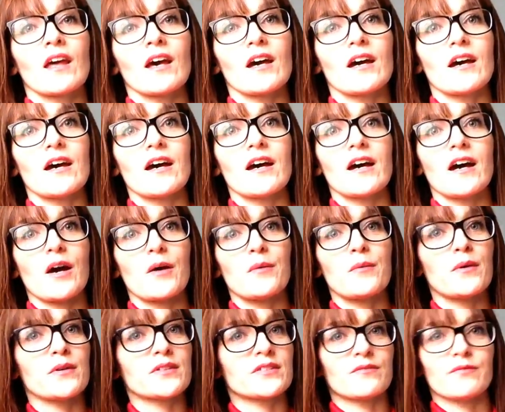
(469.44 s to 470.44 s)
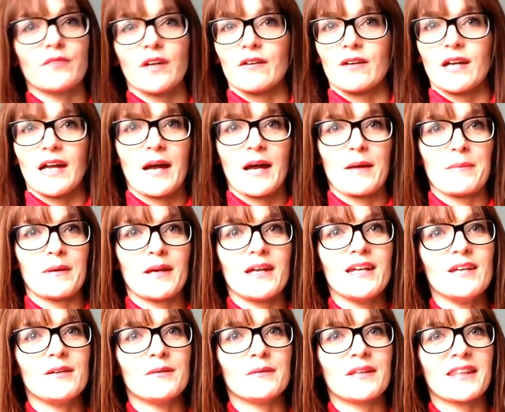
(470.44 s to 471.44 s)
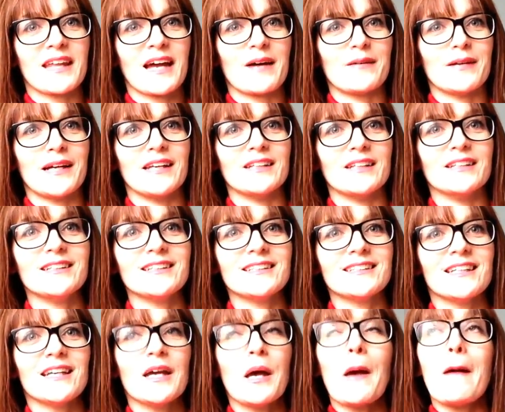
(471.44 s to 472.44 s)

uh, I wasn't very happy with how I looked.